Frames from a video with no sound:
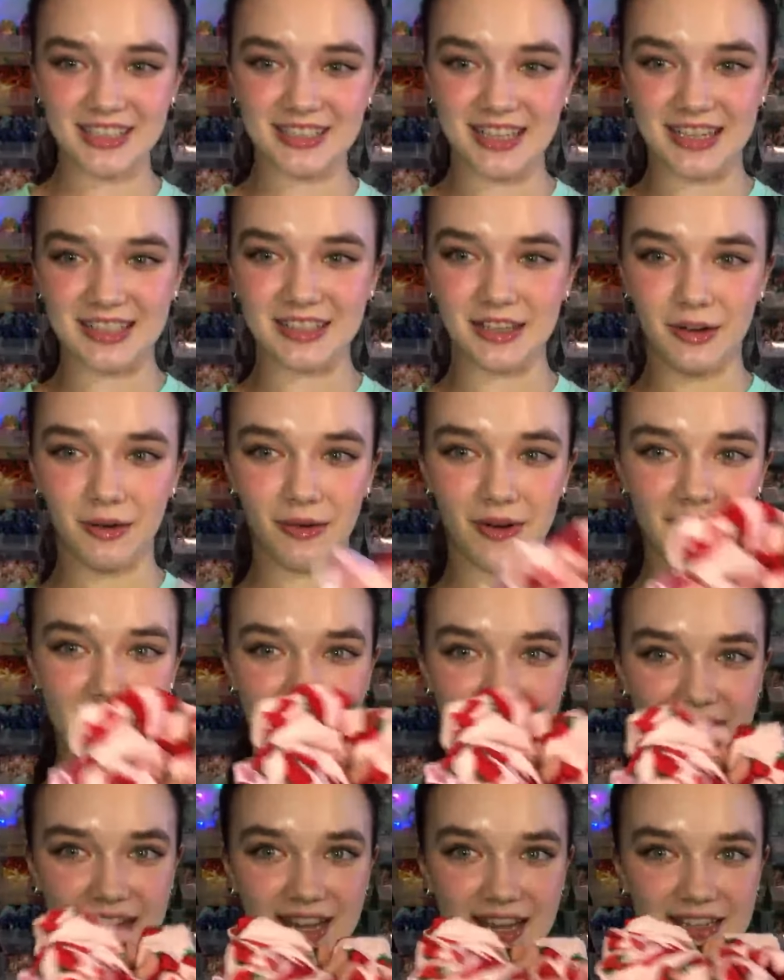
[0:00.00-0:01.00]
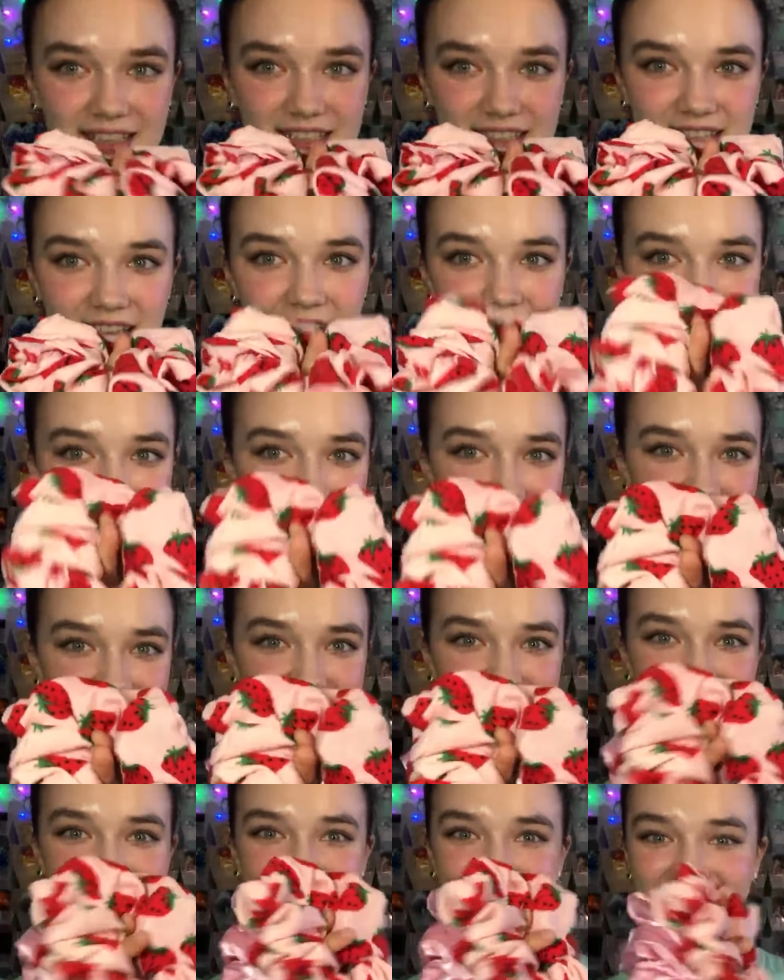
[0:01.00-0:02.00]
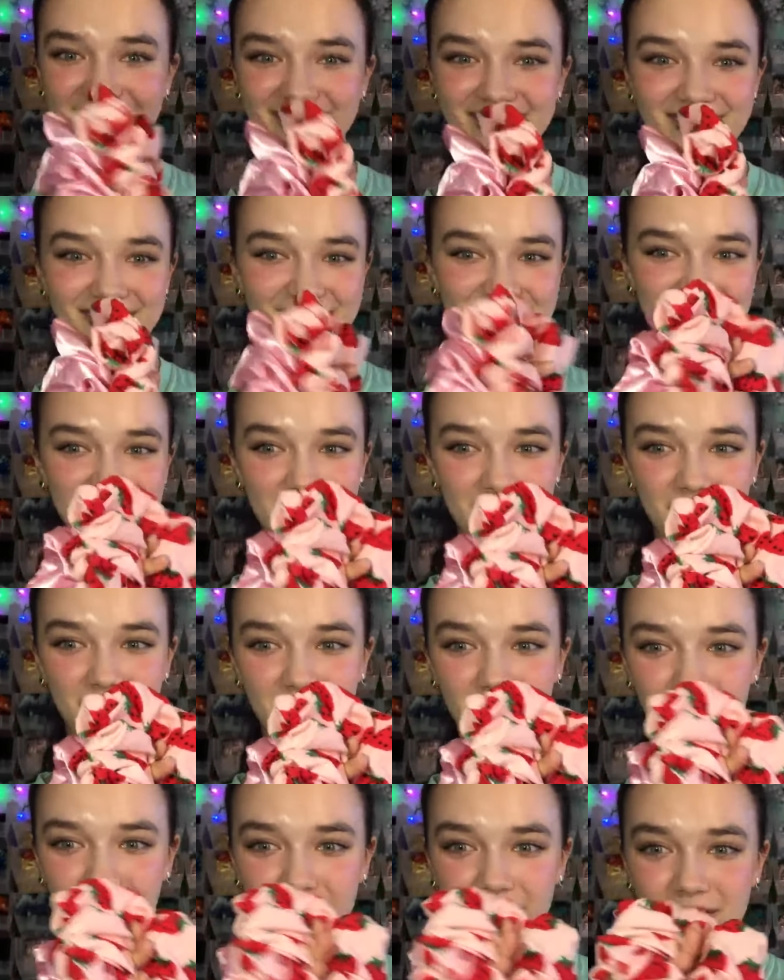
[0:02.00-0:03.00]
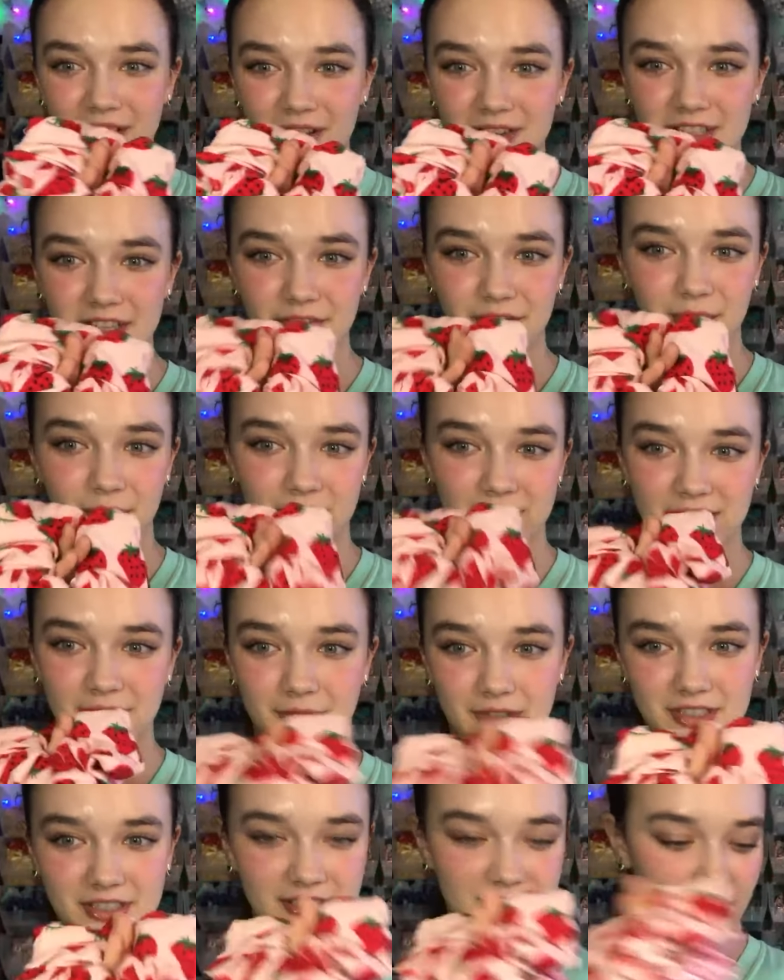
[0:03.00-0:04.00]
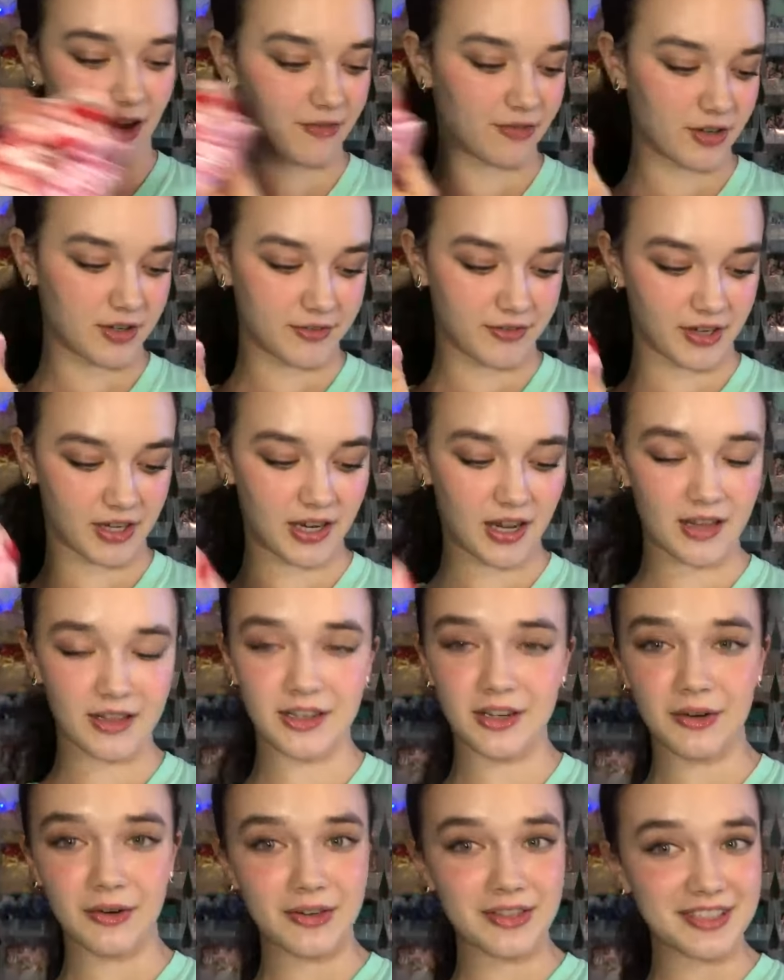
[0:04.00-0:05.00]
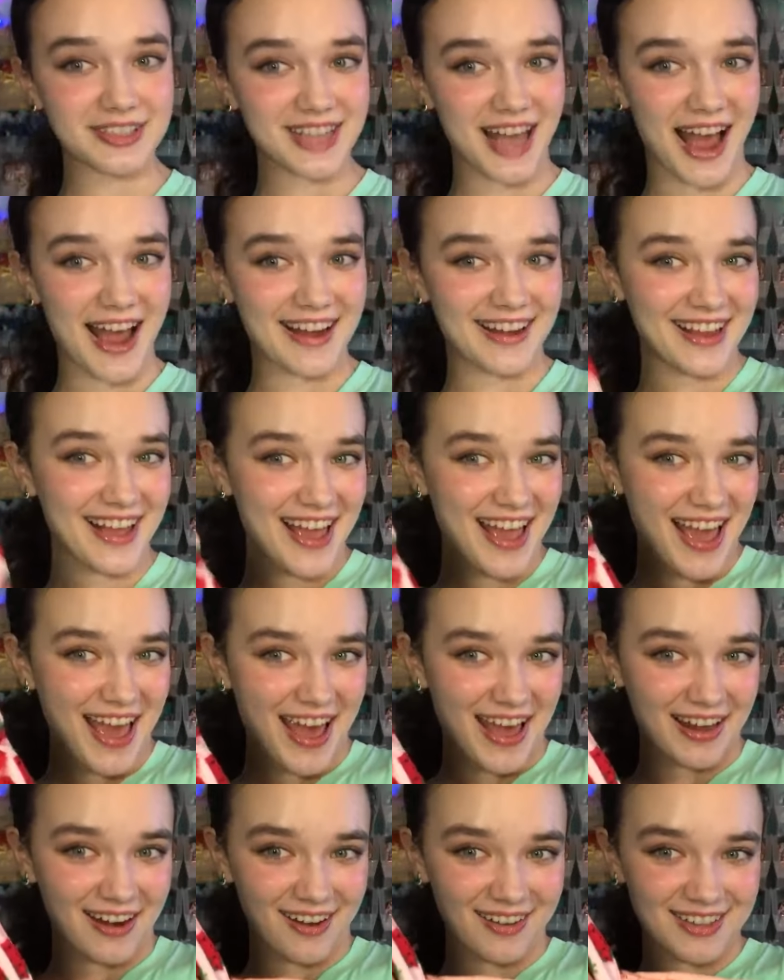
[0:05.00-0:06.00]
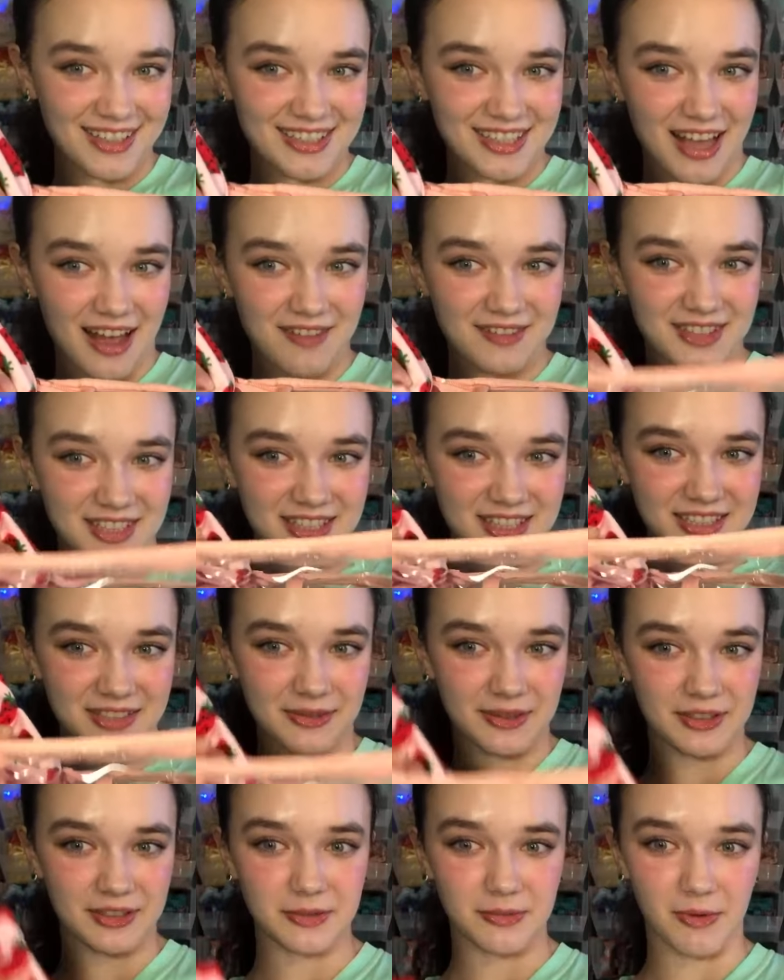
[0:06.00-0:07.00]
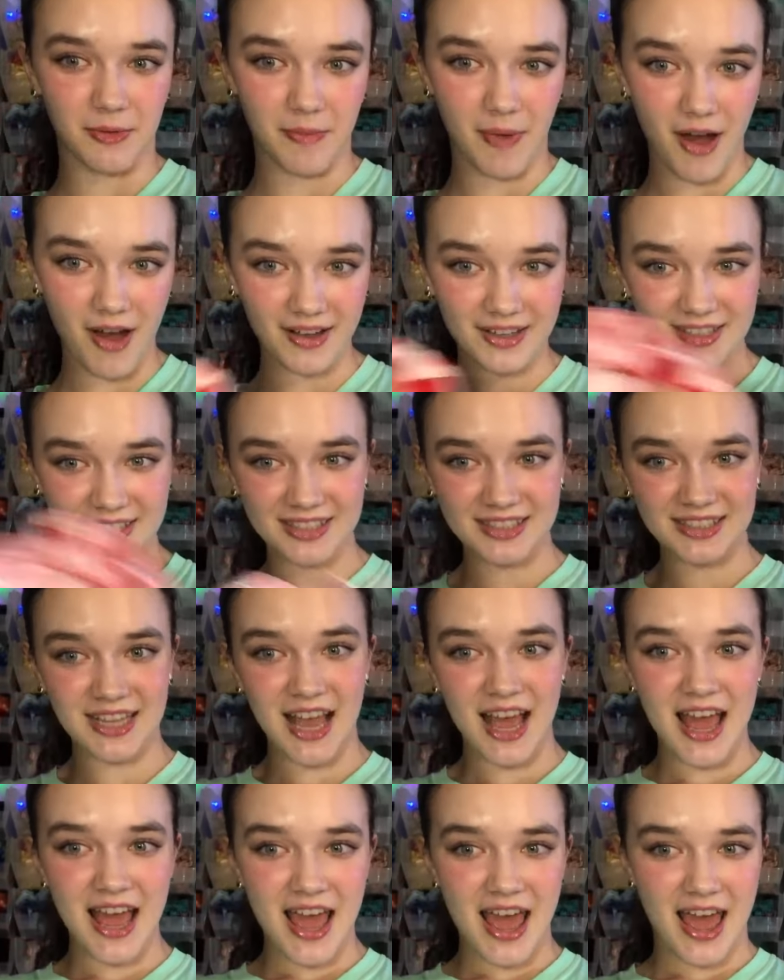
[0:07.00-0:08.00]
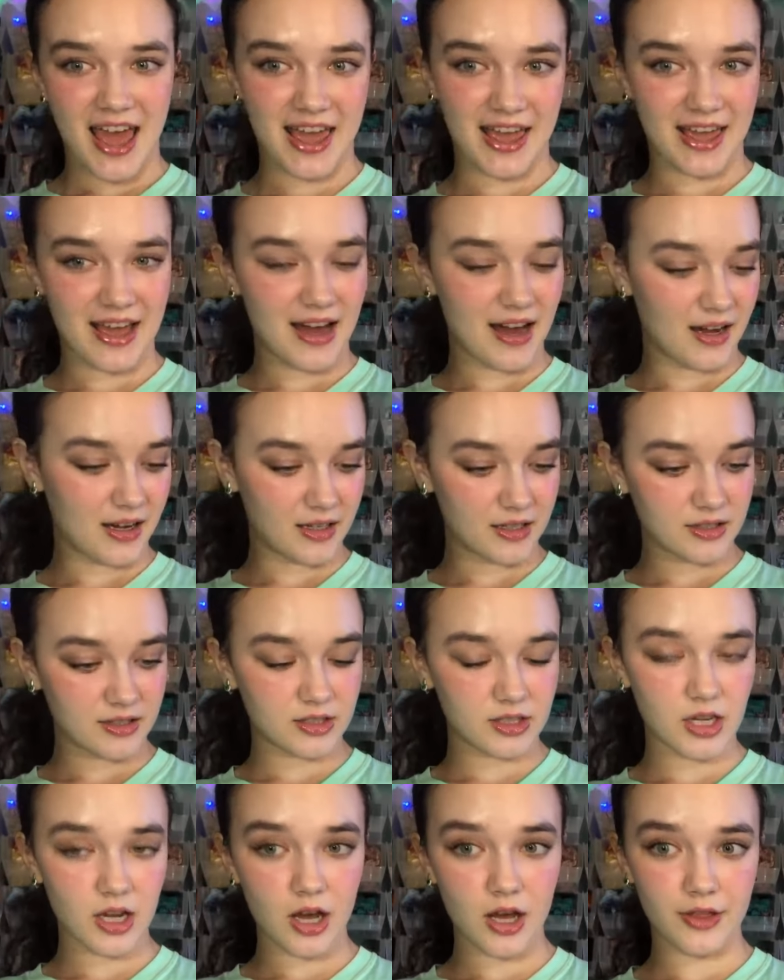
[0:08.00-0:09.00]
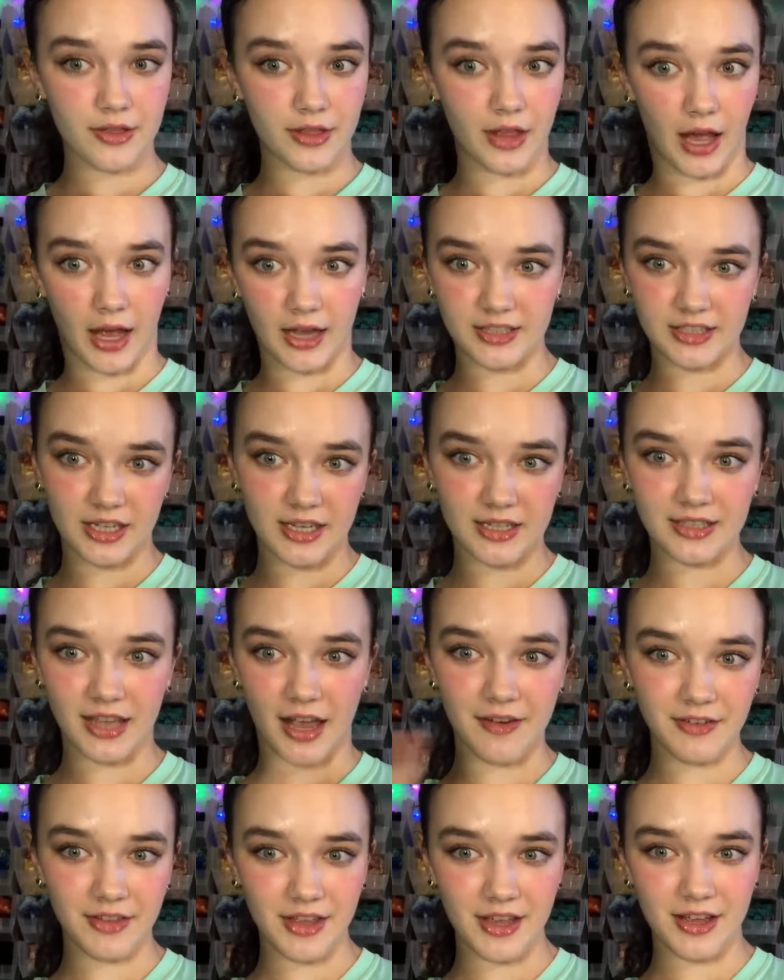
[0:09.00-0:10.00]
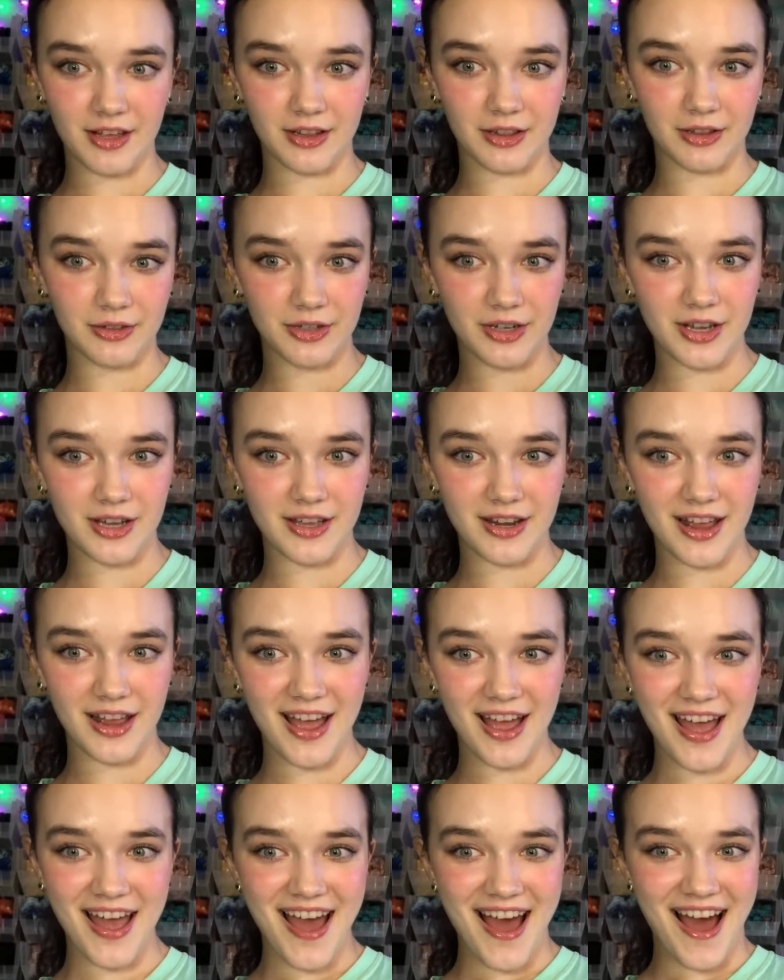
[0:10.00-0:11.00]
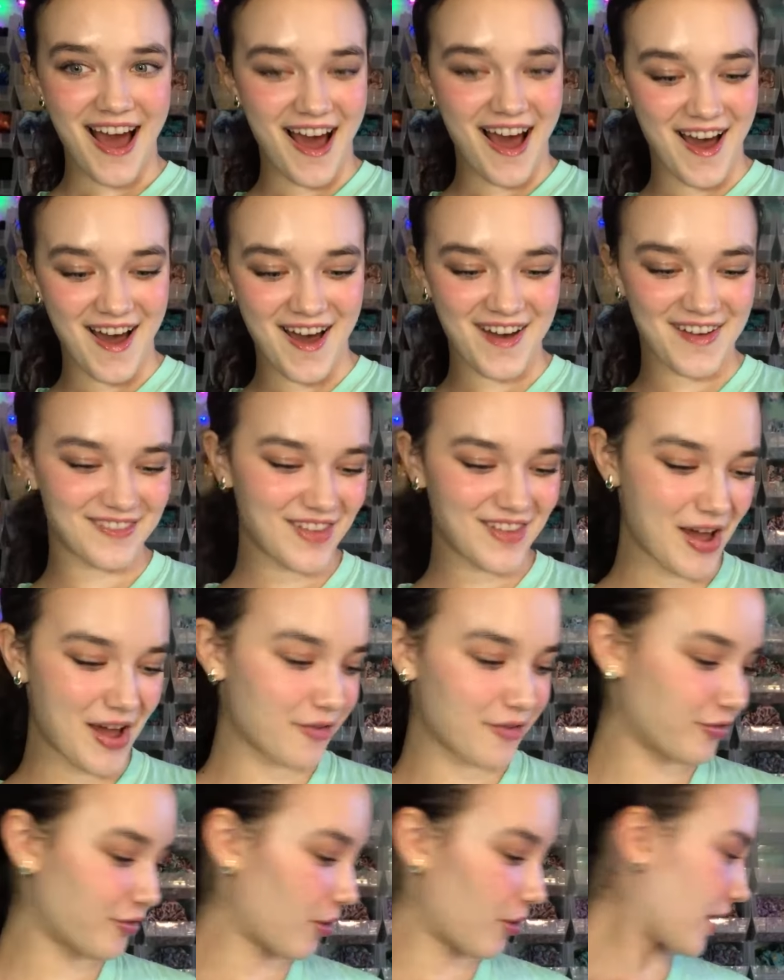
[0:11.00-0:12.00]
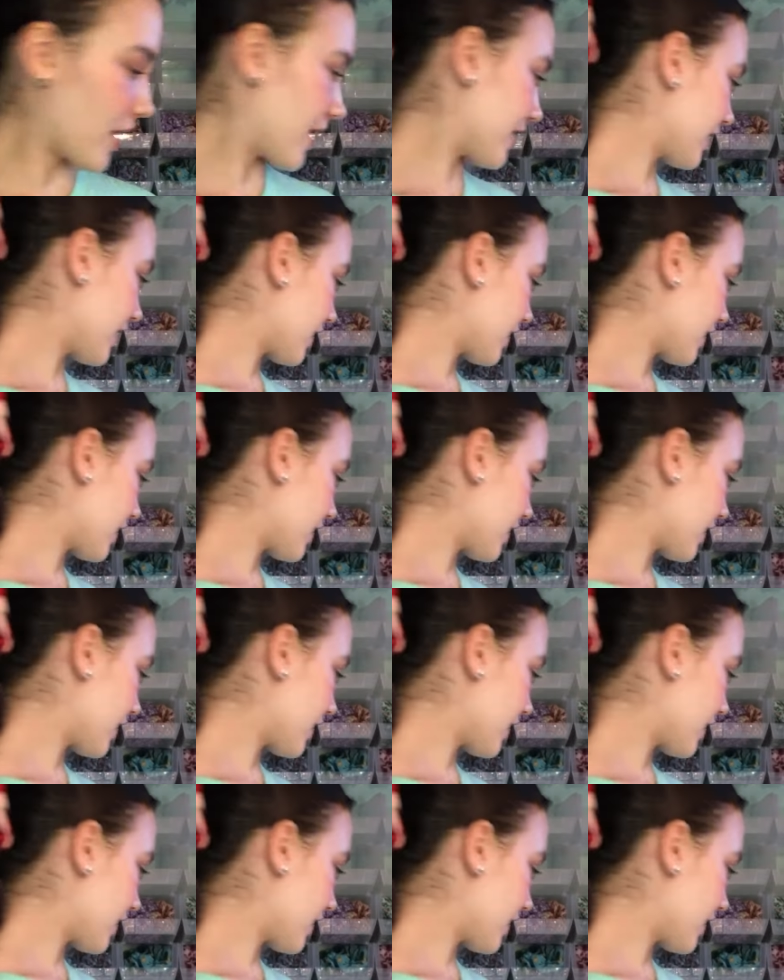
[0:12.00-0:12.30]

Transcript: a silk one and a design one. You can always let me know in the order notes if you want to switch these out for a different color or design. And all this comes in this reusable box. And that is everything included for the